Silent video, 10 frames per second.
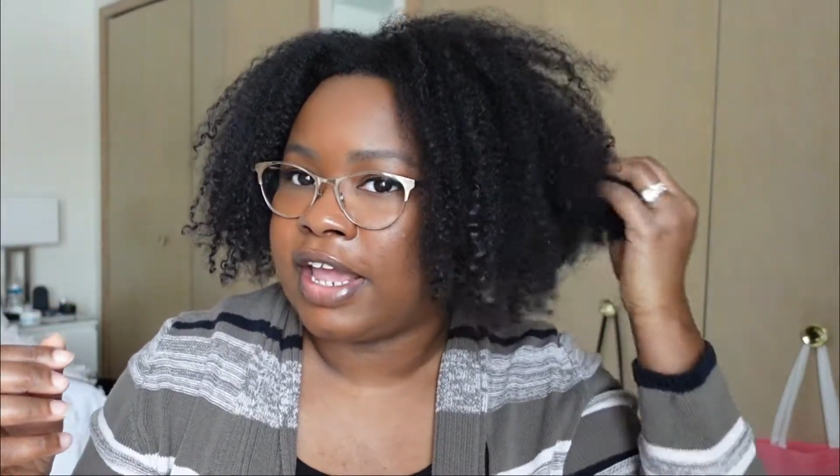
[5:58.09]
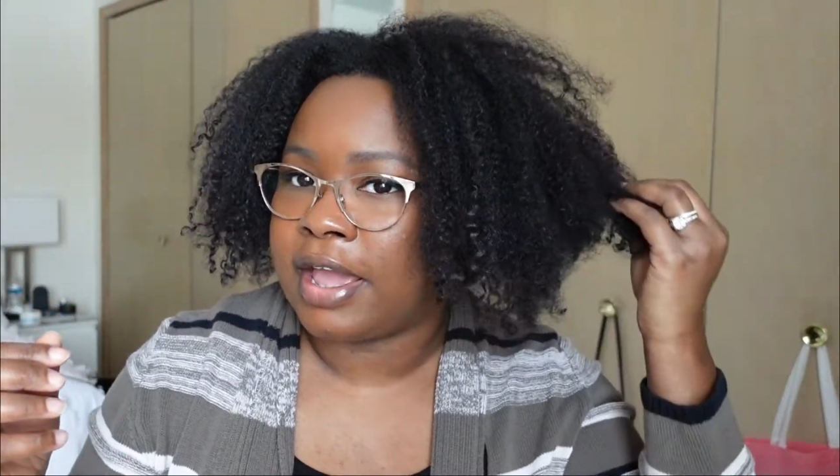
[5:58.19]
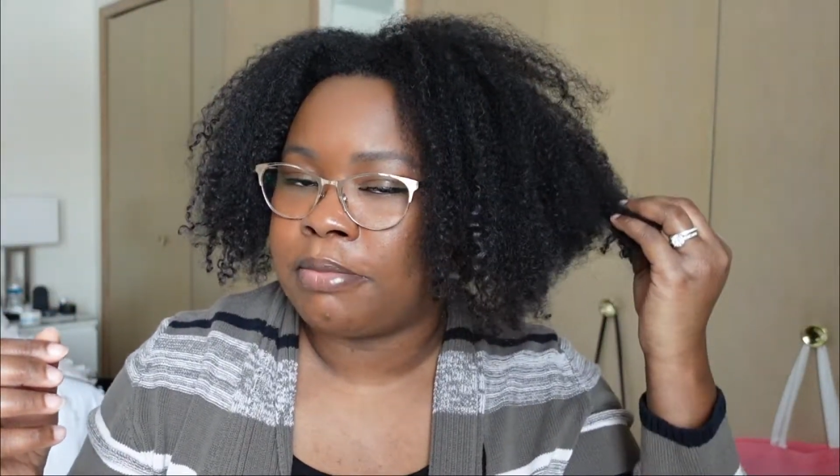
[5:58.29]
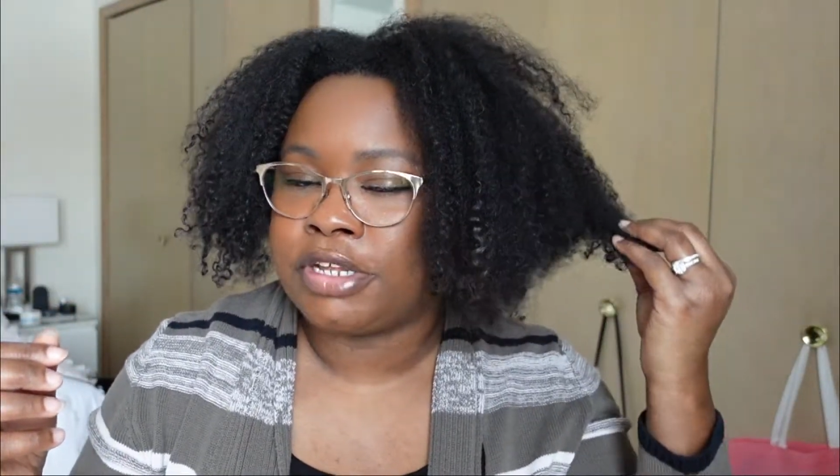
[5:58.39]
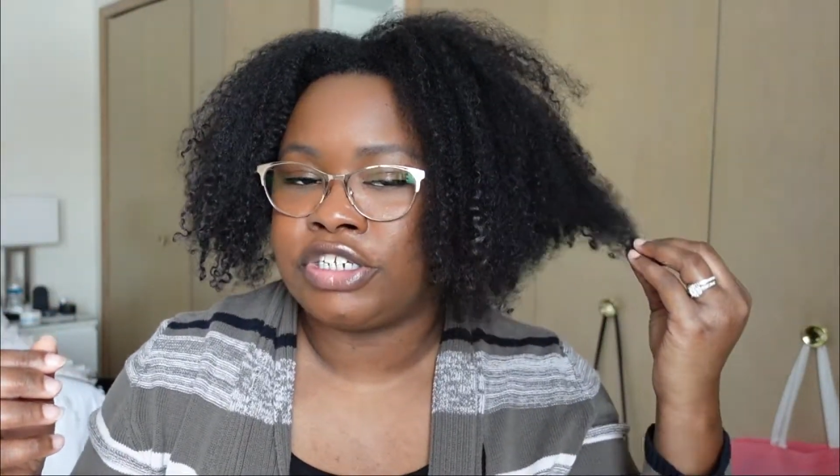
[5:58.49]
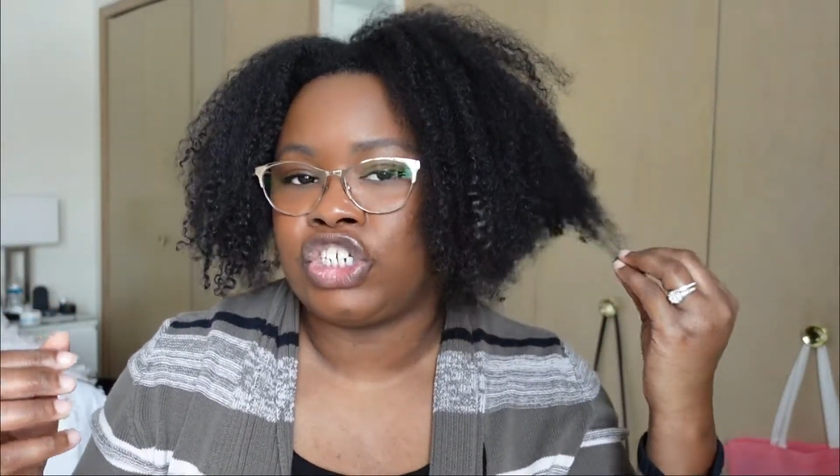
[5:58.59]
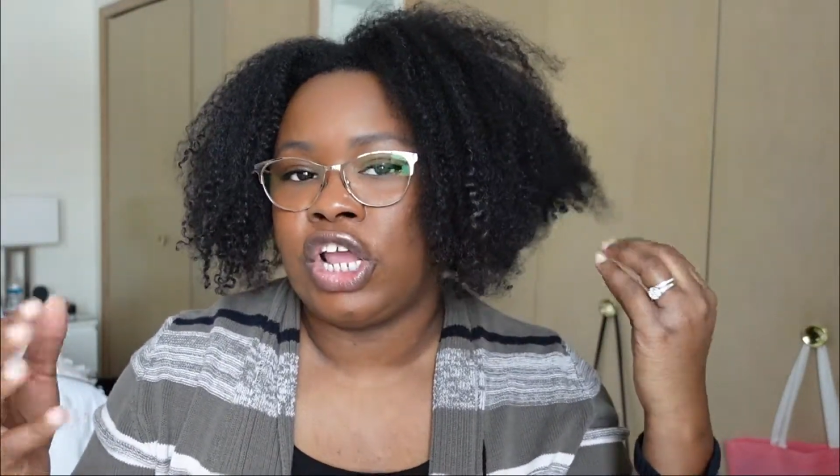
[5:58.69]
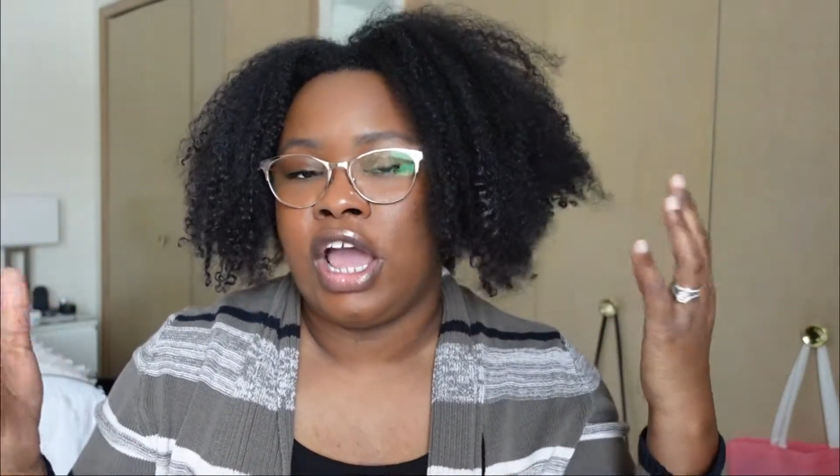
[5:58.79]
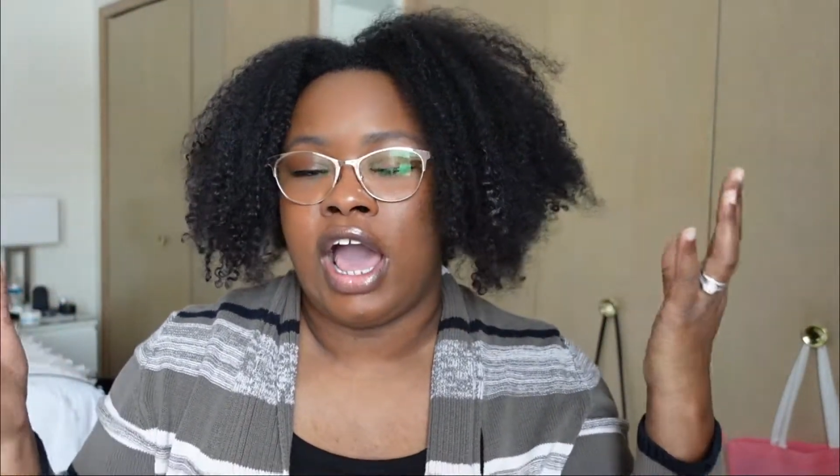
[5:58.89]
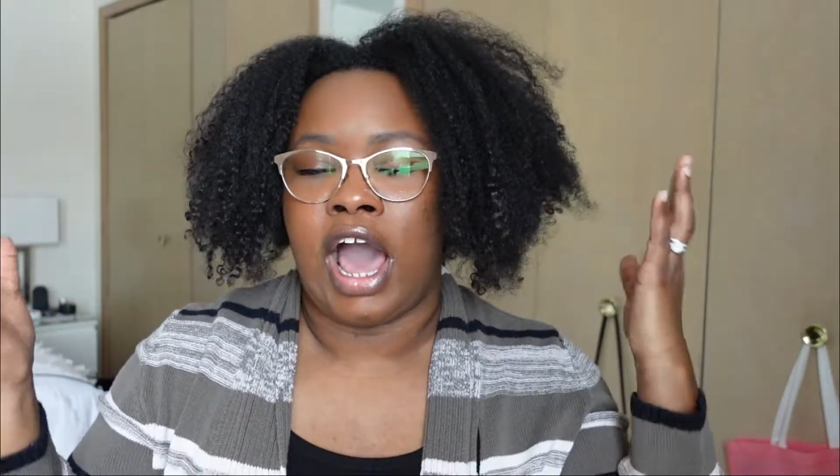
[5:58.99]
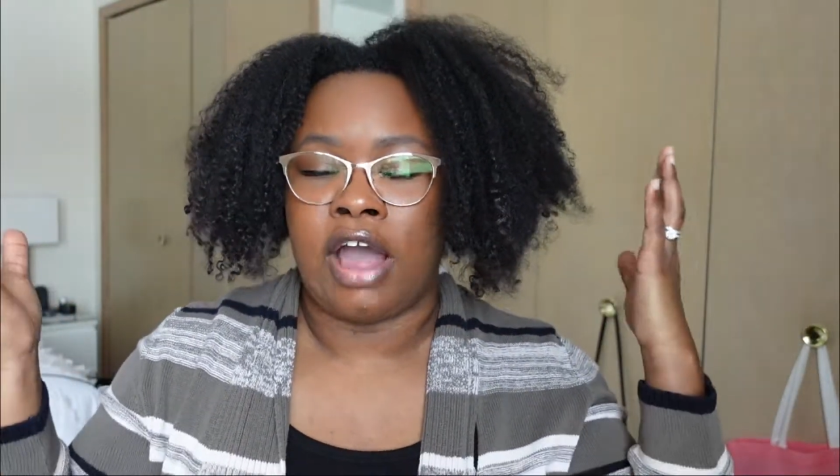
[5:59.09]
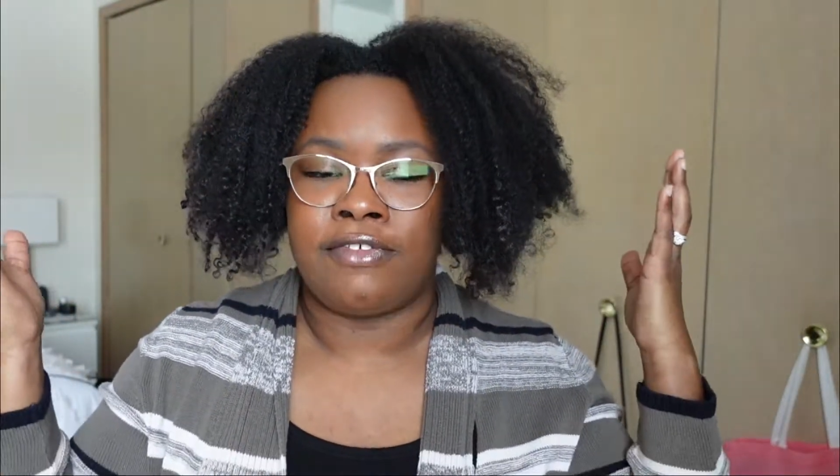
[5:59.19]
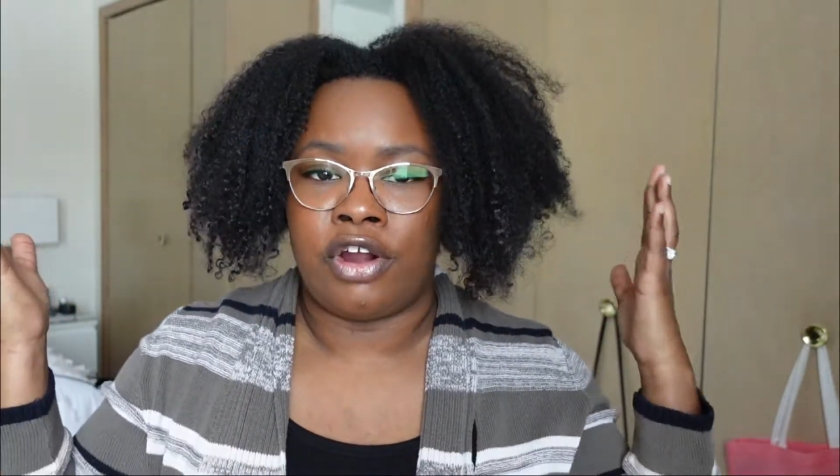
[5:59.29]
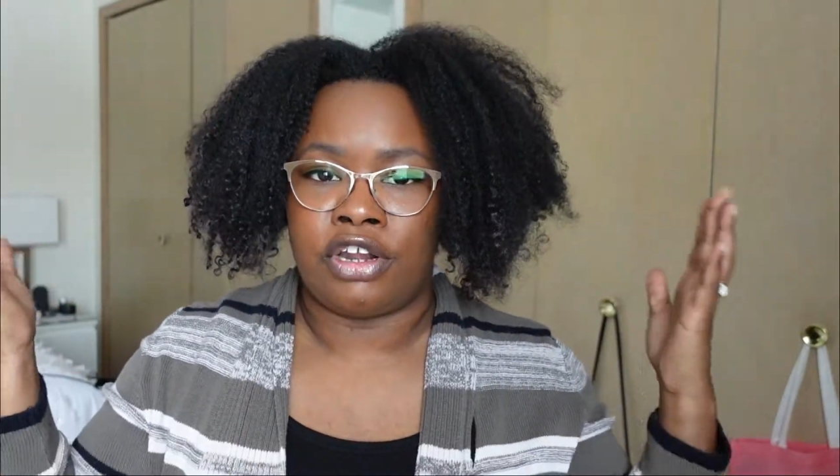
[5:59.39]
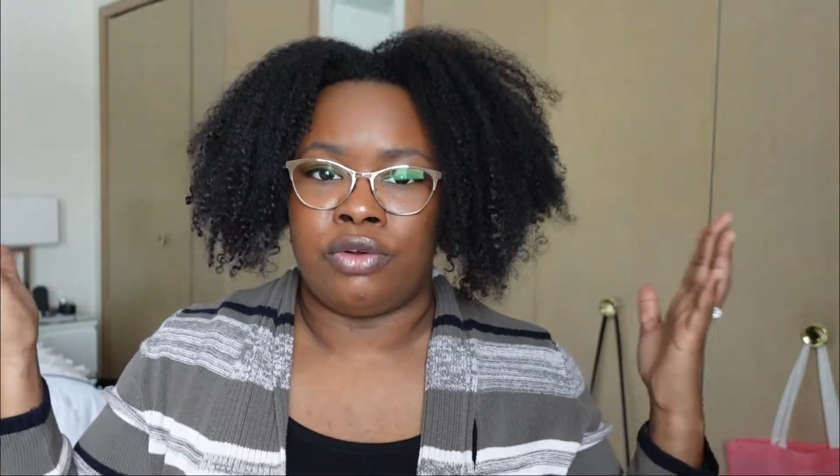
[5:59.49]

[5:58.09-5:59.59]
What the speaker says: damage. I've already